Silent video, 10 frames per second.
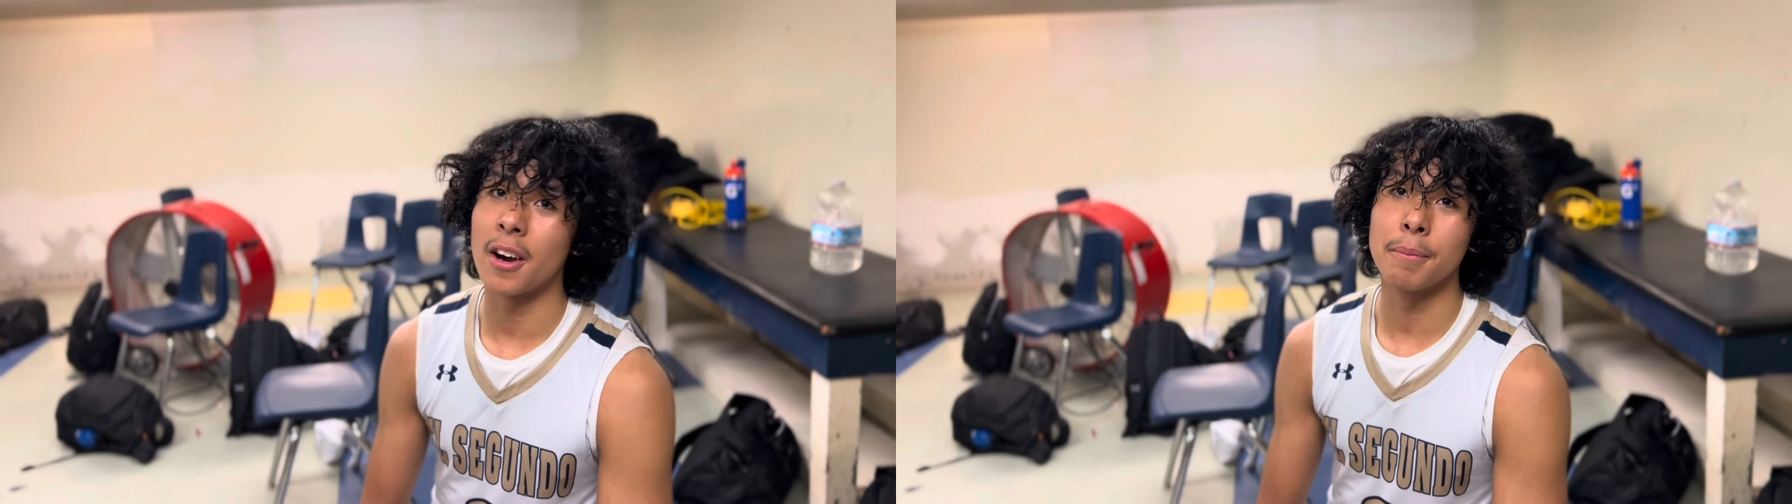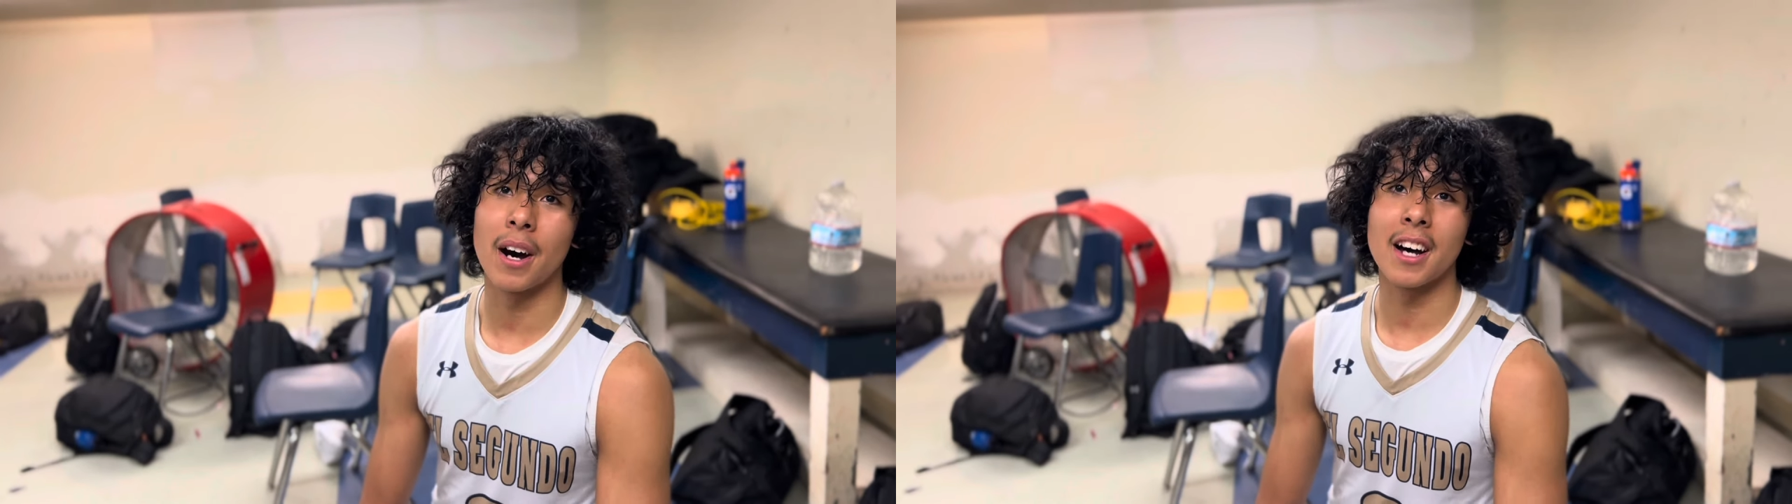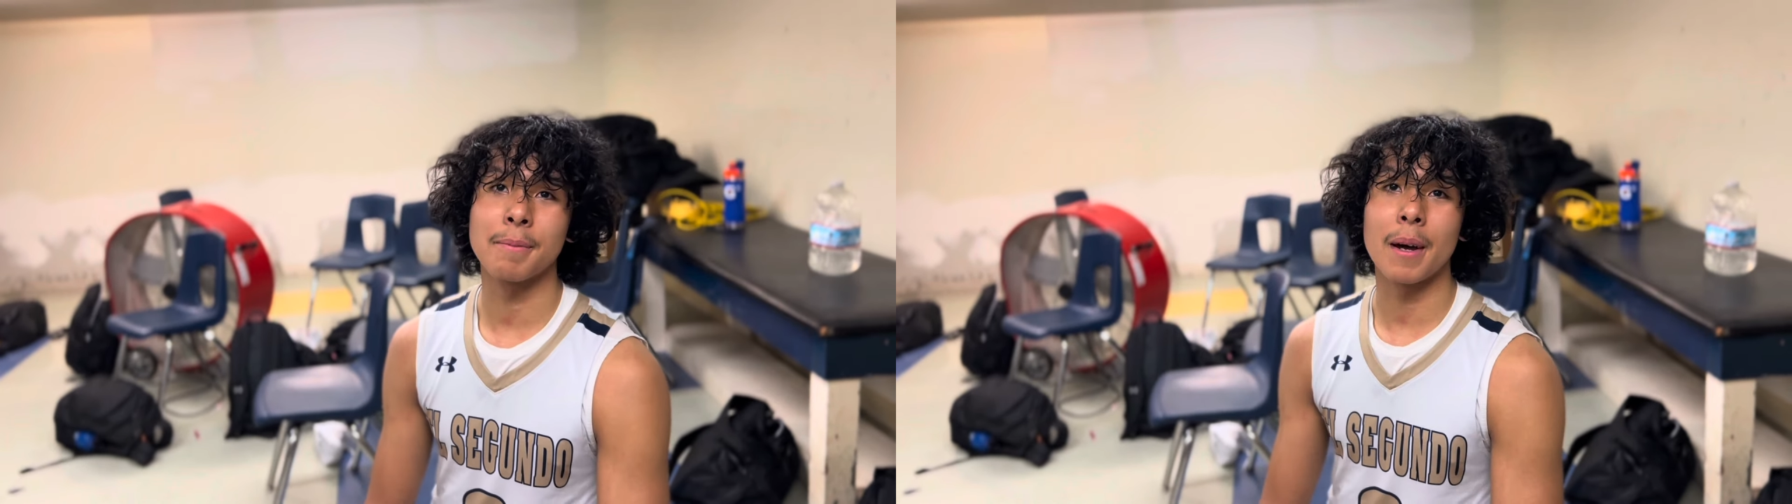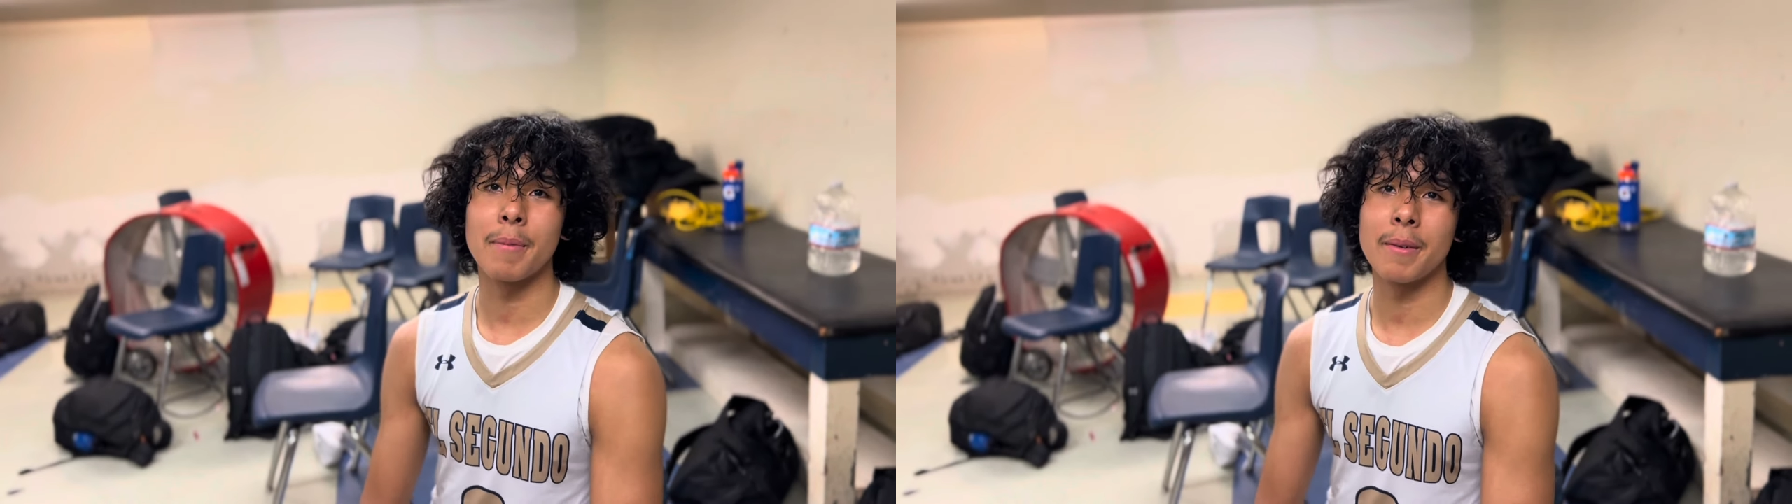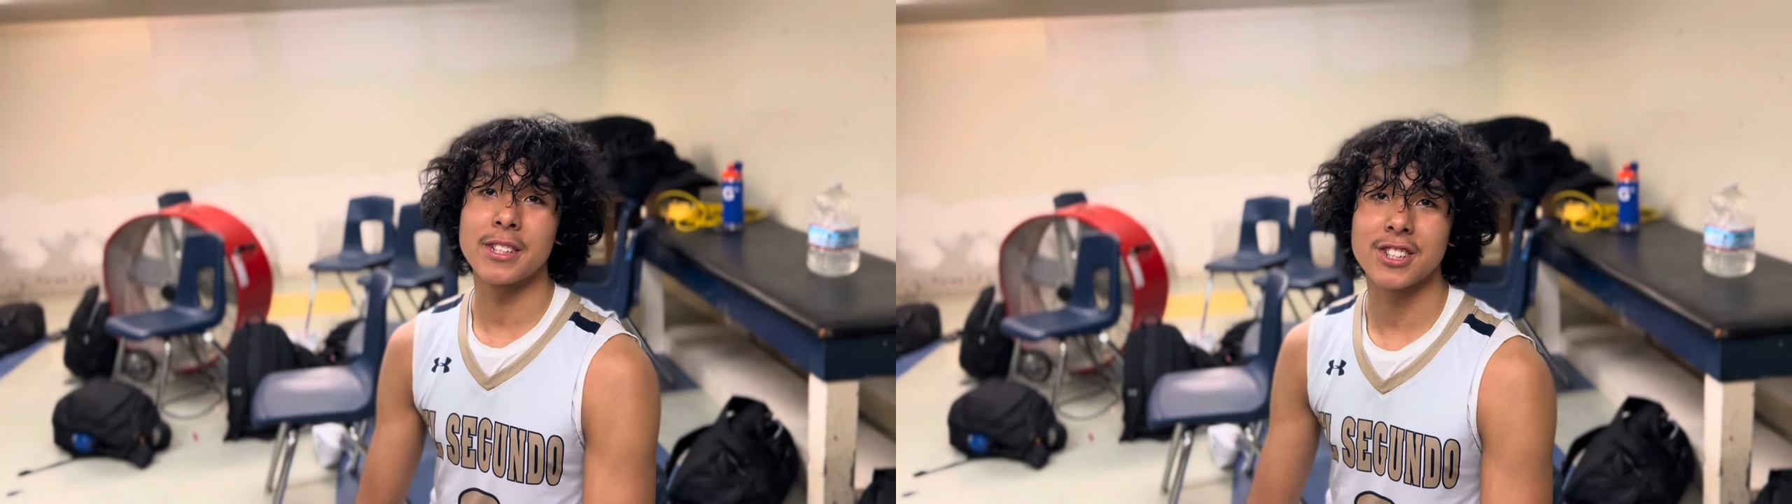on Bond by
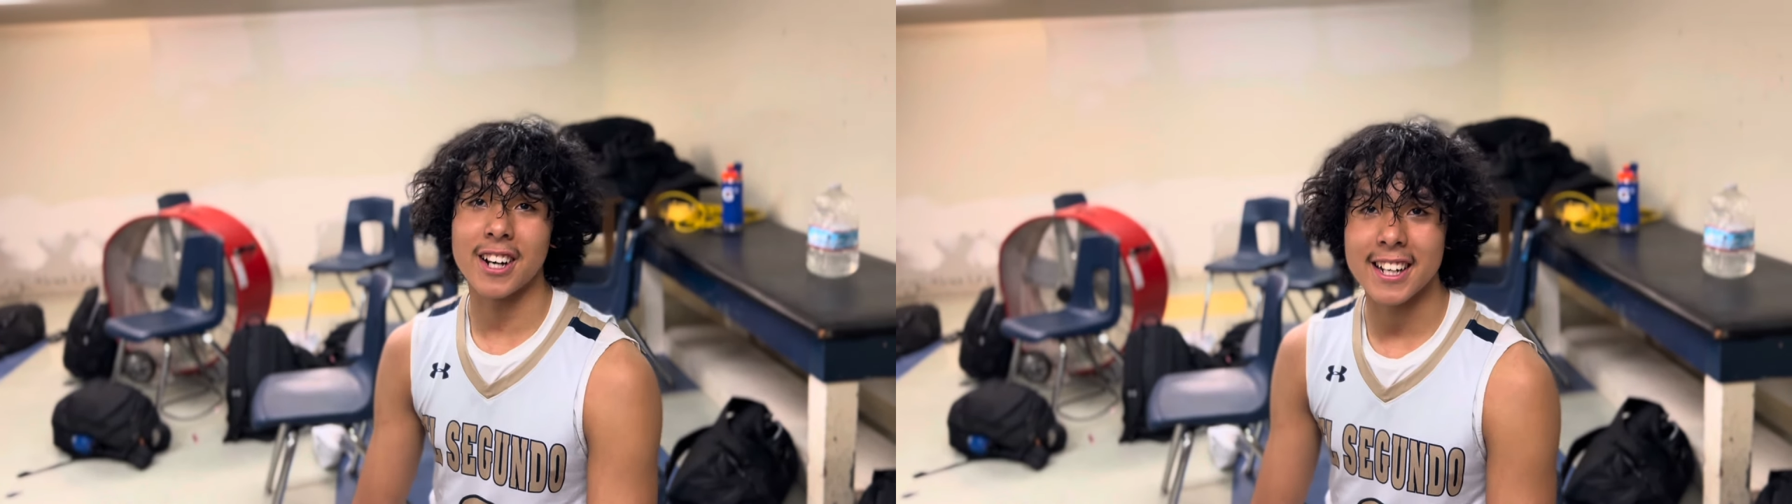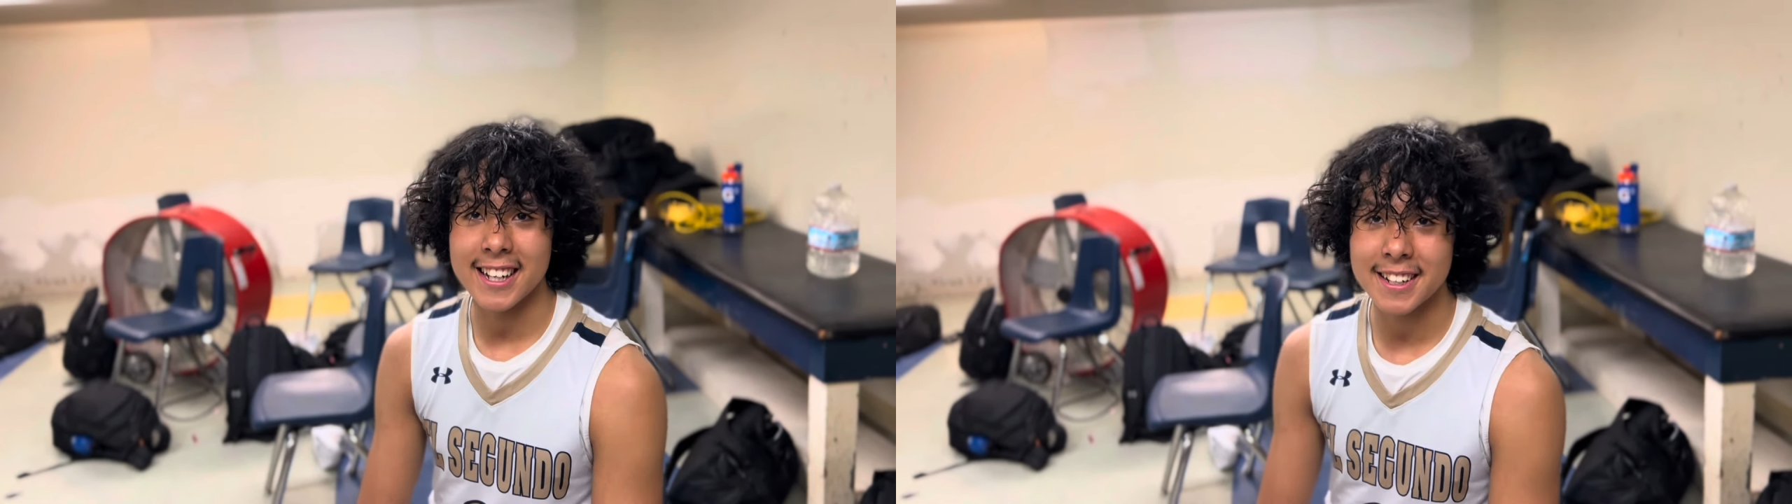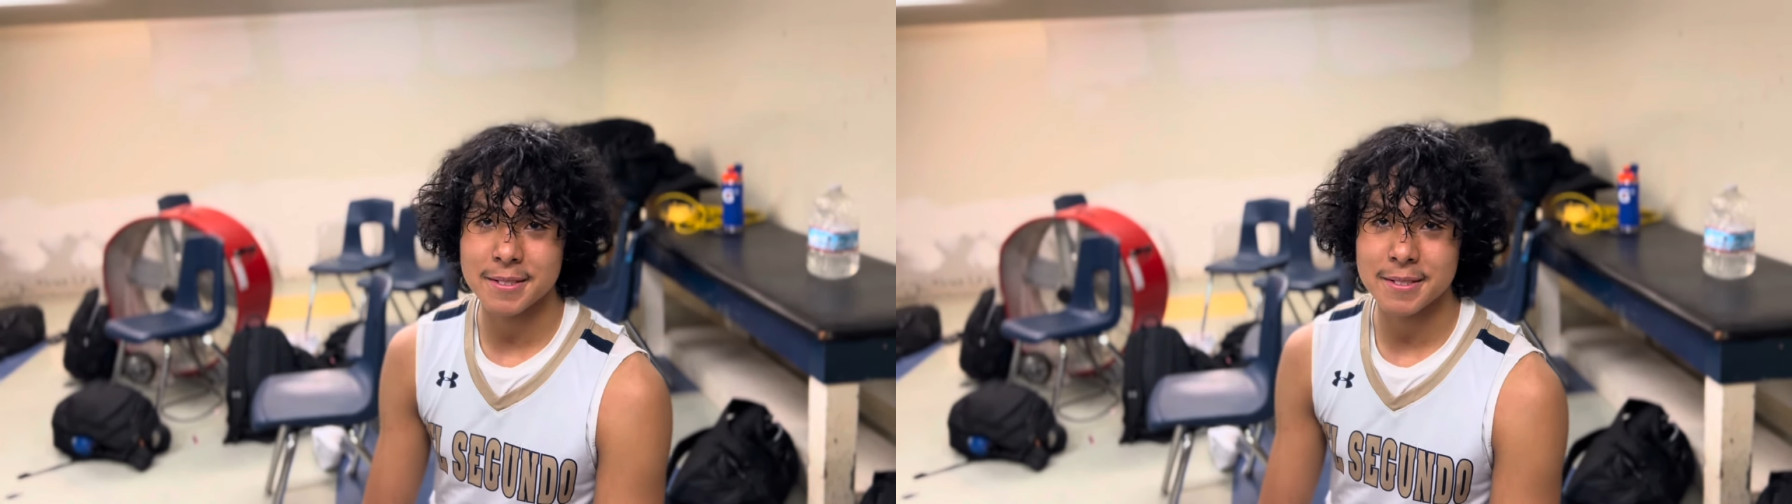Babytron.